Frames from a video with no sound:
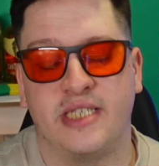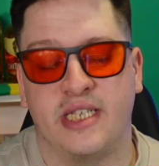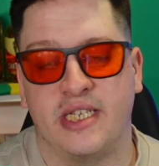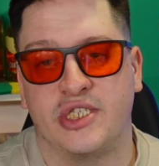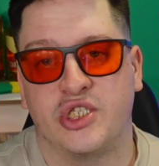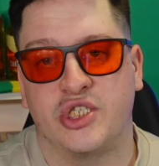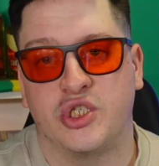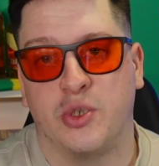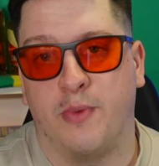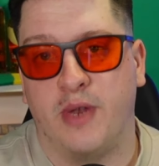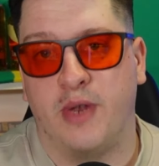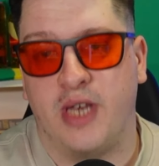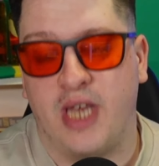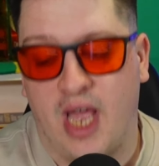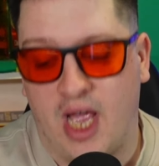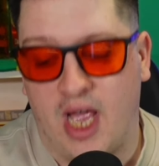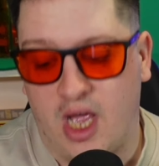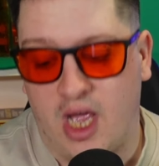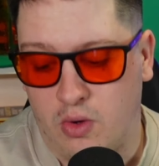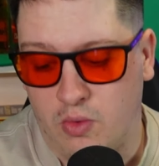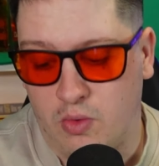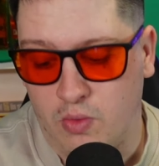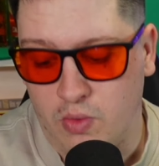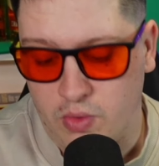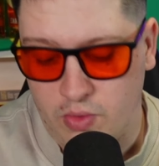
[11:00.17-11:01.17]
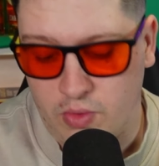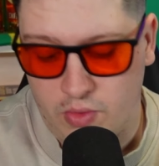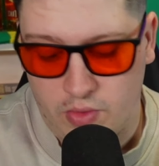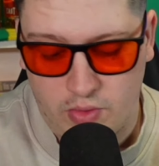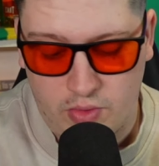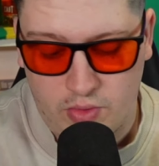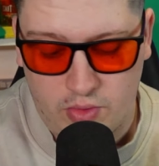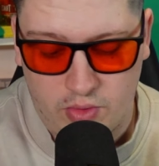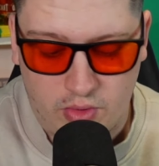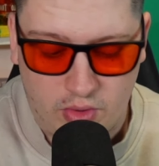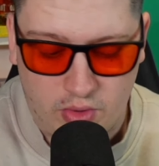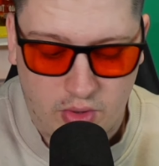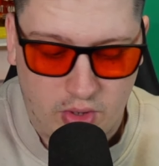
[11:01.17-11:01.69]
the summer now,
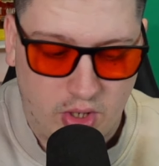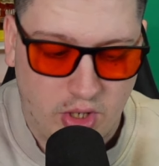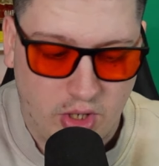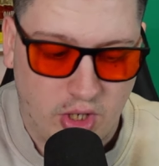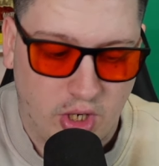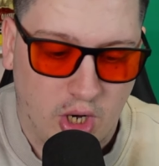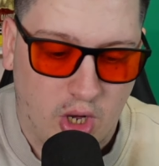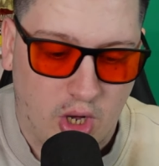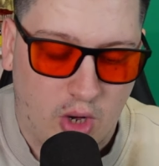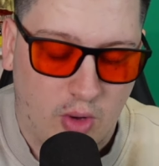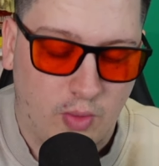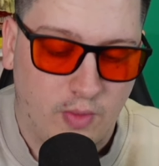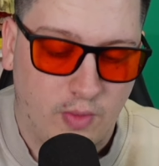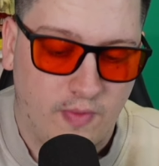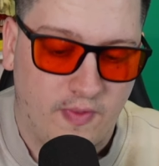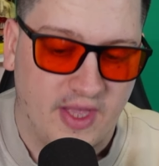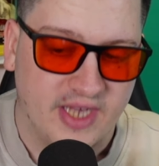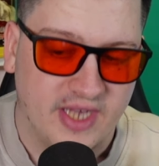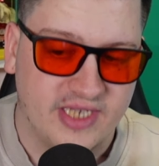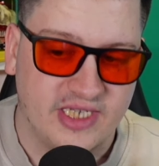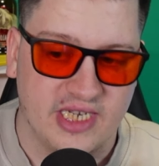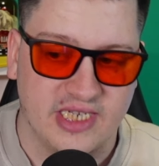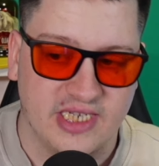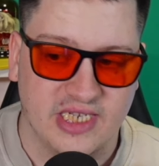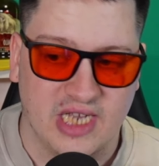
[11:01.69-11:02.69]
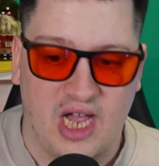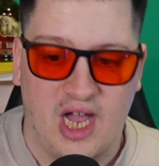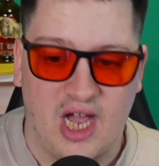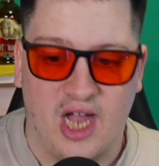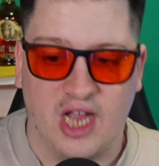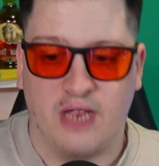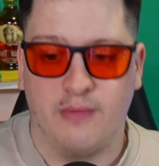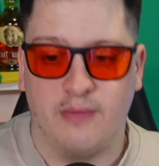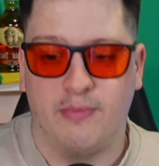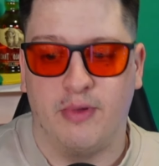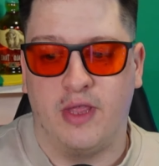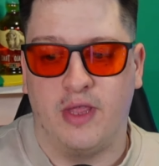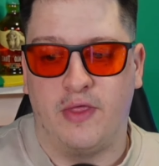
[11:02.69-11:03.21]
this is
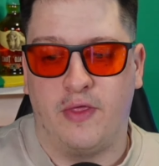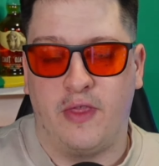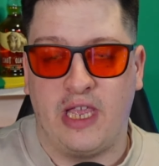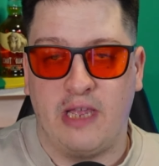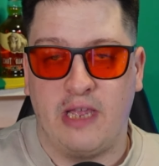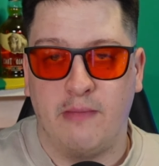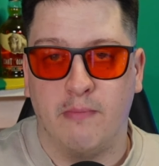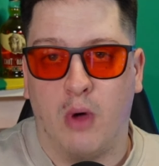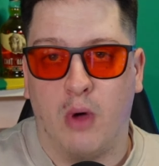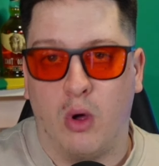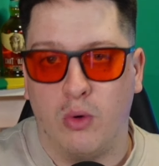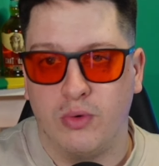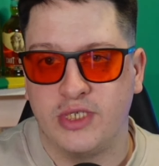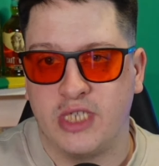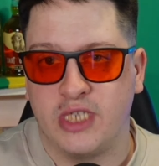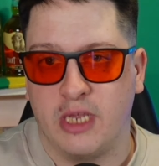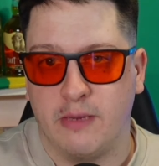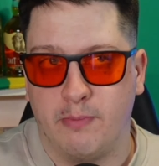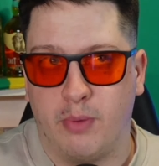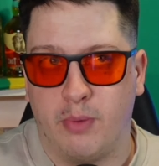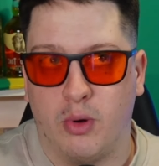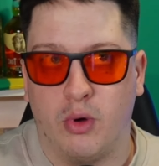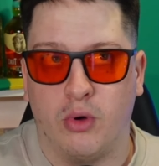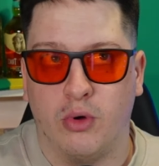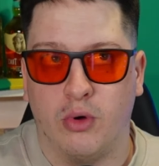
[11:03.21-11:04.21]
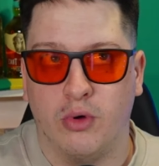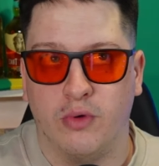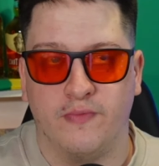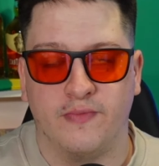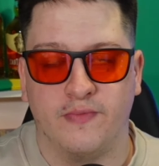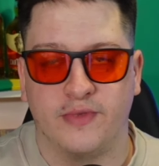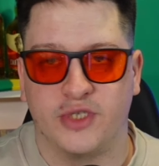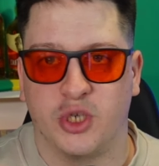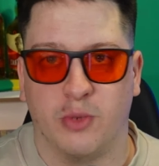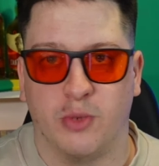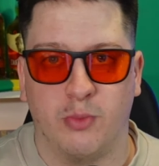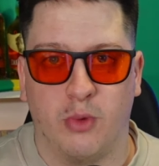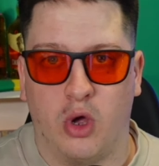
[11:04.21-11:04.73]
arguably the most
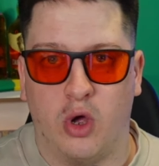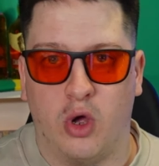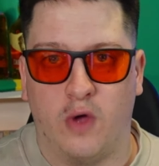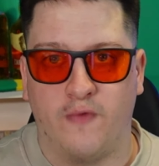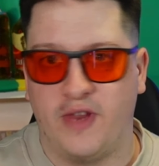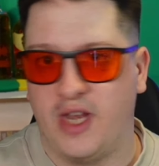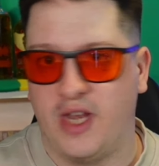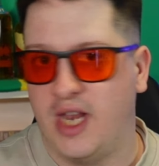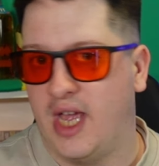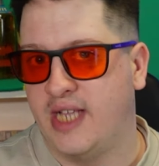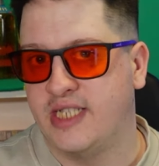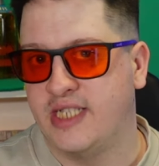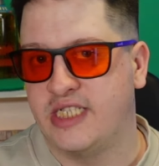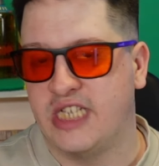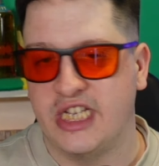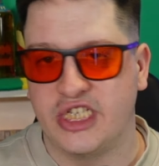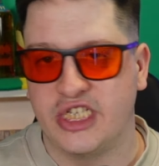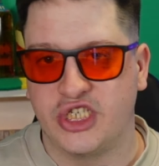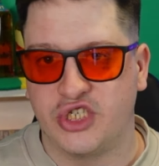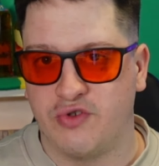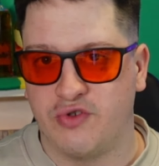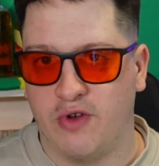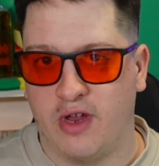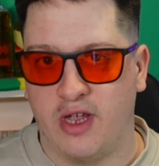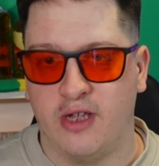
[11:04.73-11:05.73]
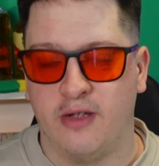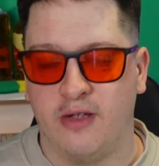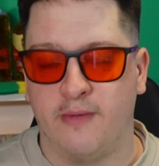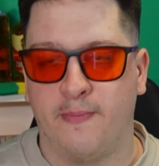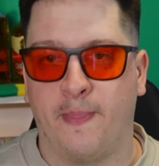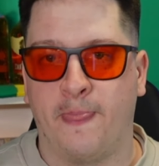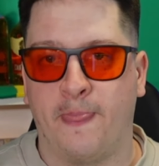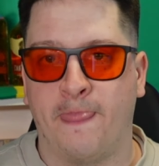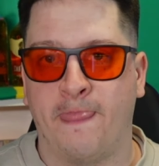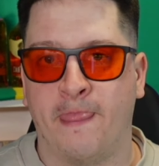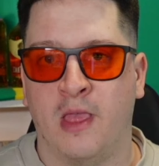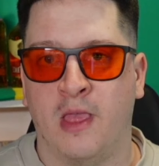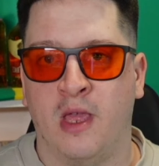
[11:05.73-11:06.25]
important summer of United's history.
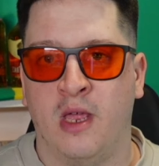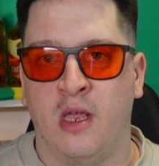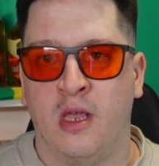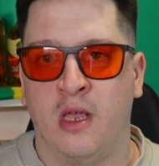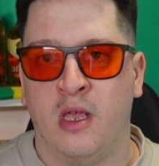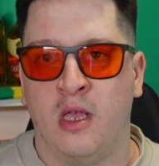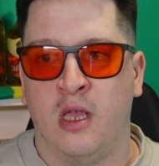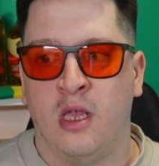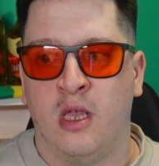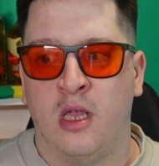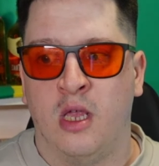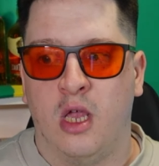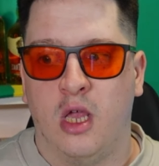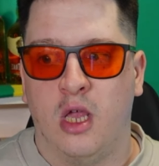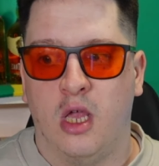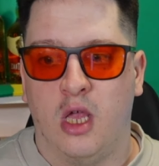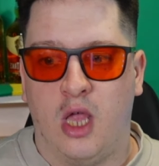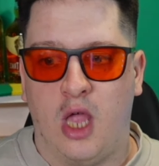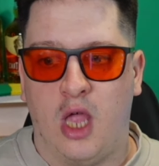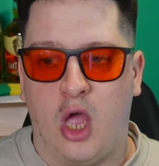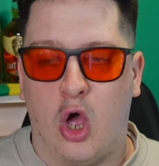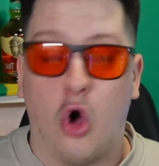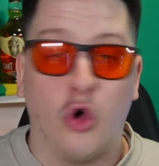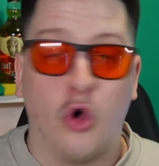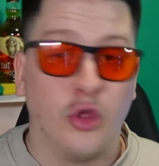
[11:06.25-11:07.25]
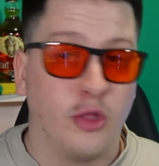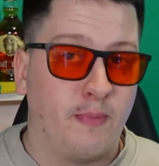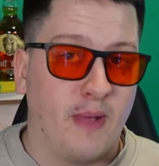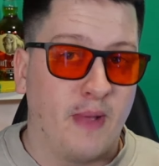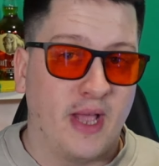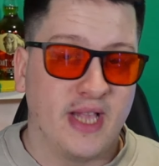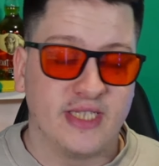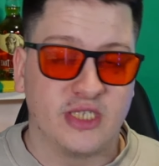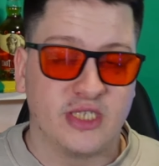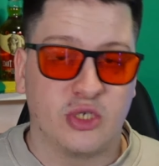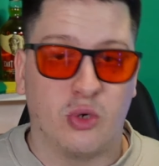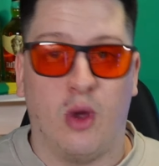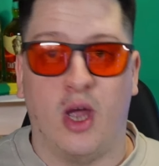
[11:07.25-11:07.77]
All
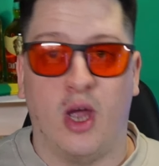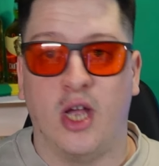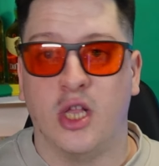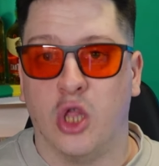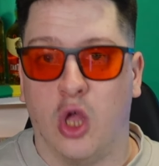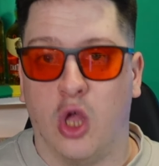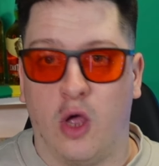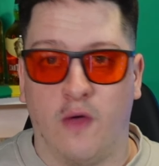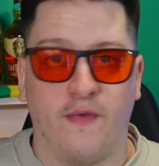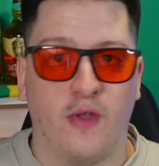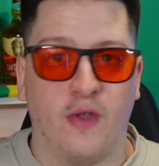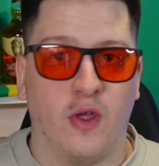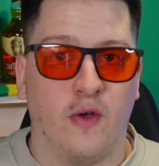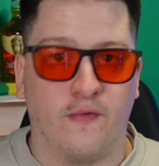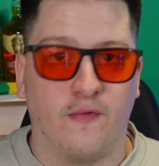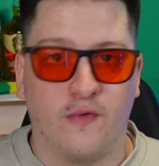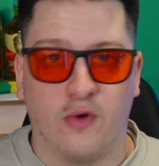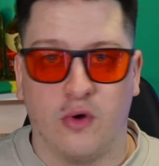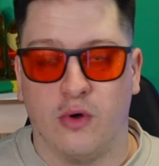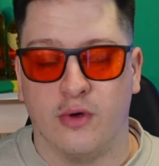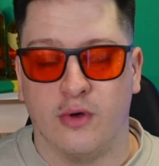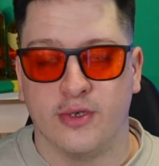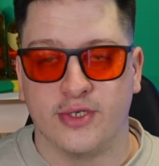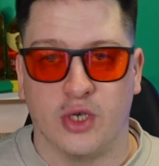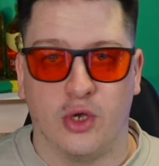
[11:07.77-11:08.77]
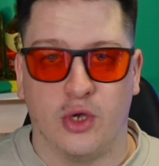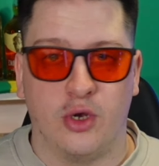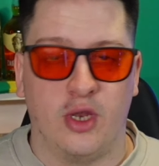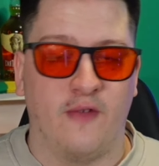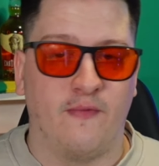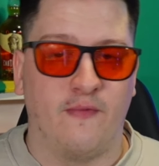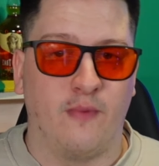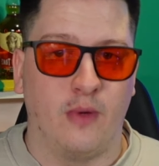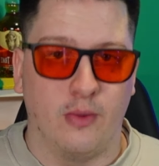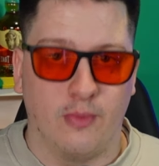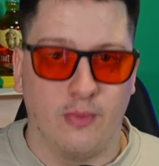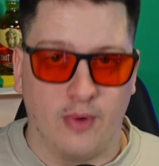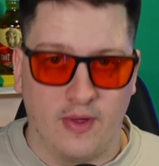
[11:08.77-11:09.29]
depends quite a lot of it, of course, on
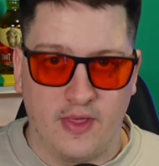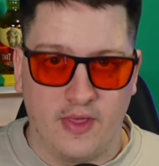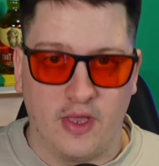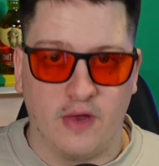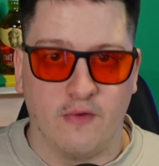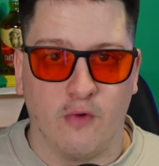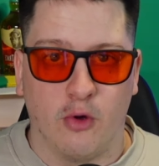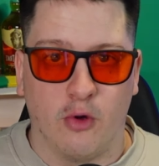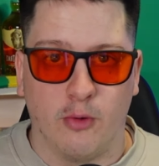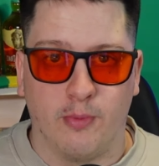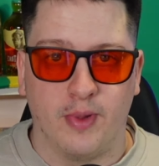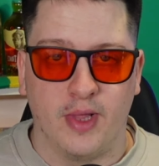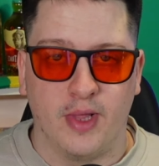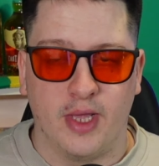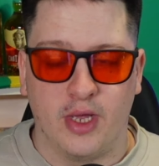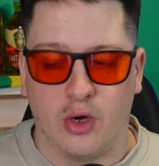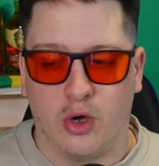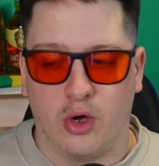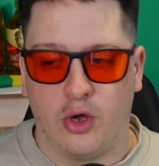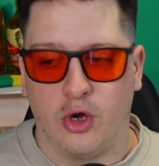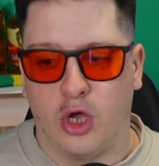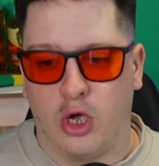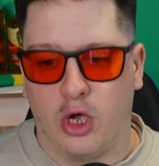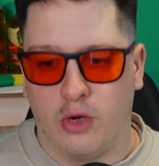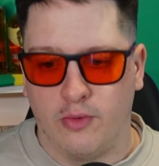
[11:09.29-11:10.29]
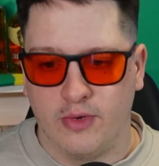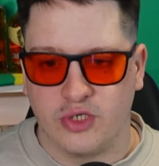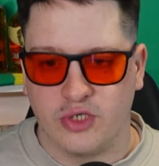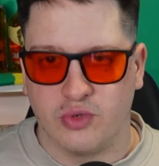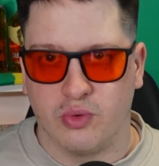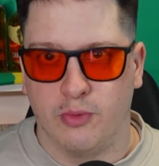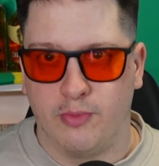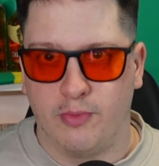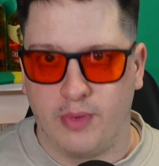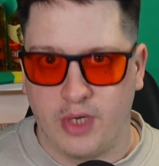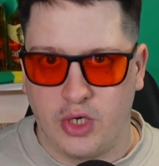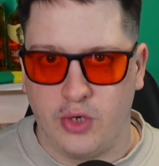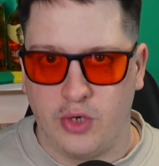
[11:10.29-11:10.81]
if we win the Europa League or not, which
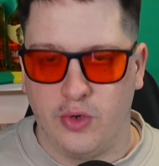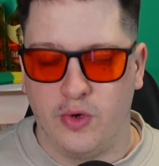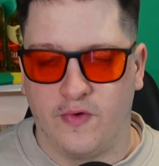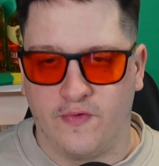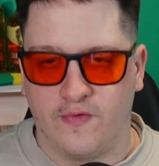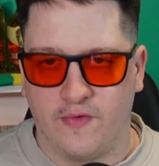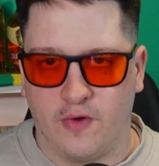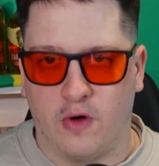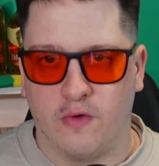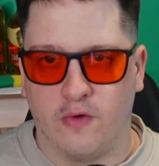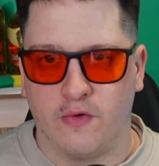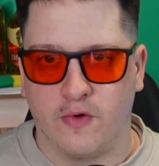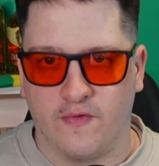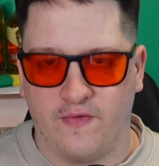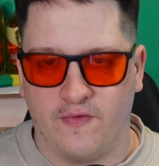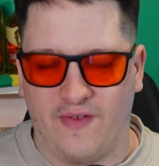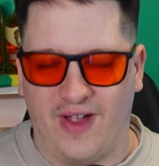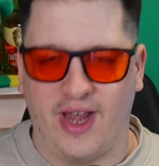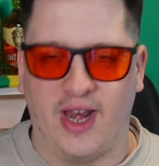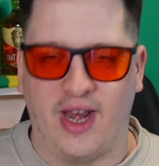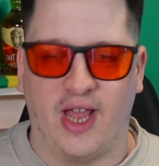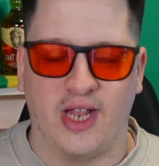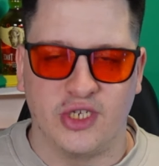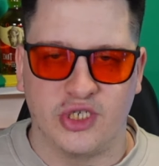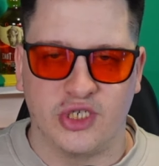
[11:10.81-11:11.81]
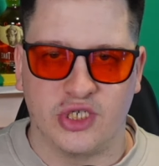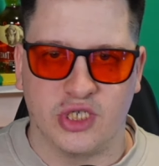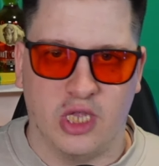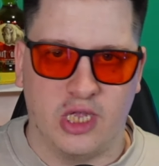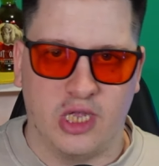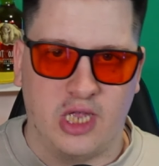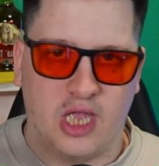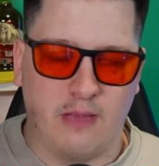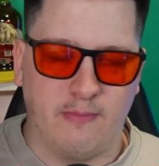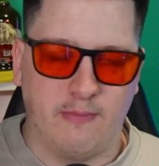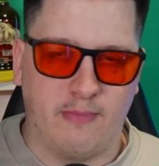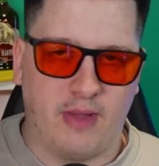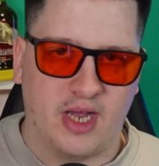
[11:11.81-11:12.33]
will be huge for us financially,
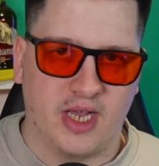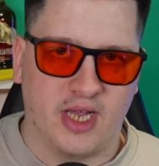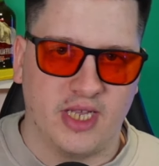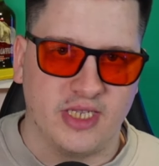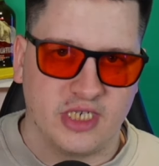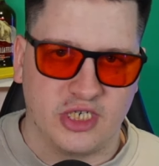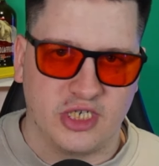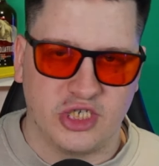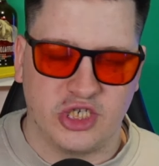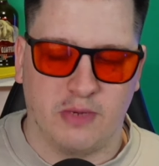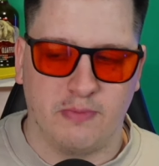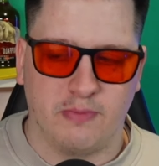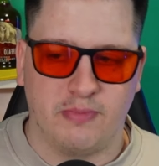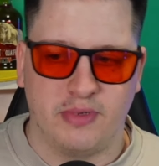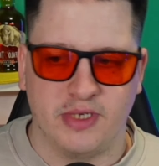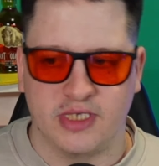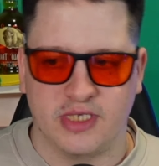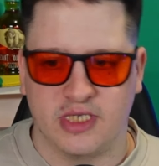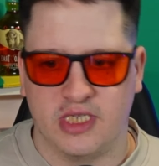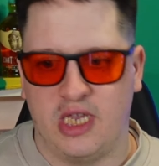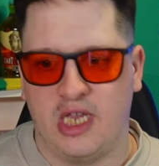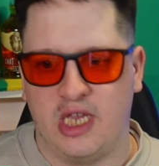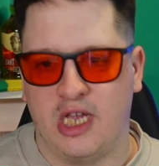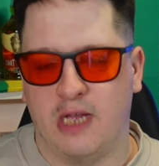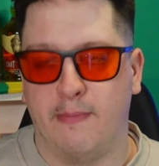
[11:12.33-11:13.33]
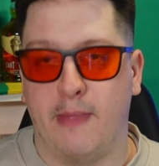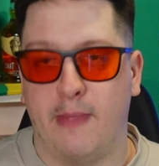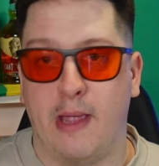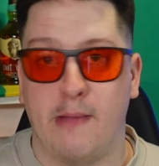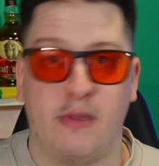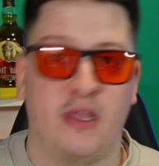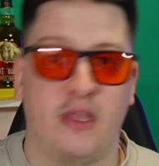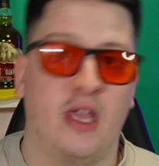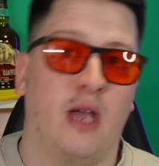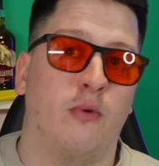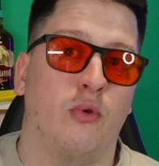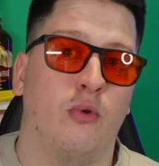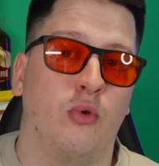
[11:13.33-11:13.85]
getting back into the Champions League, and
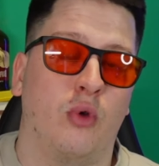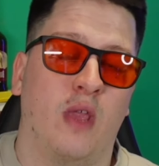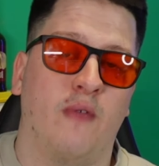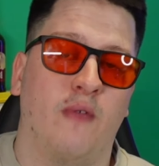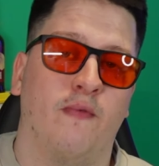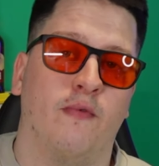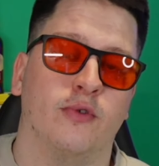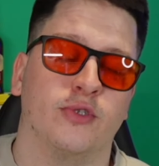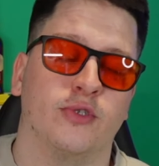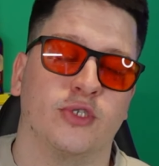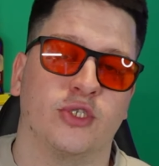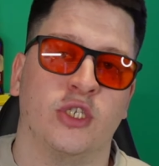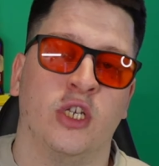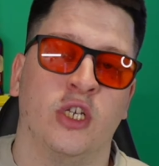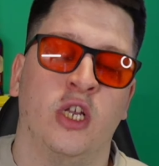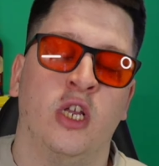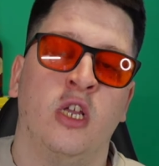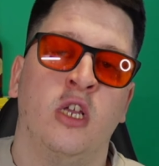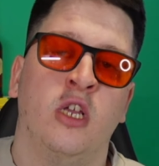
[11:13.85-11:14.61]
maybe that will give us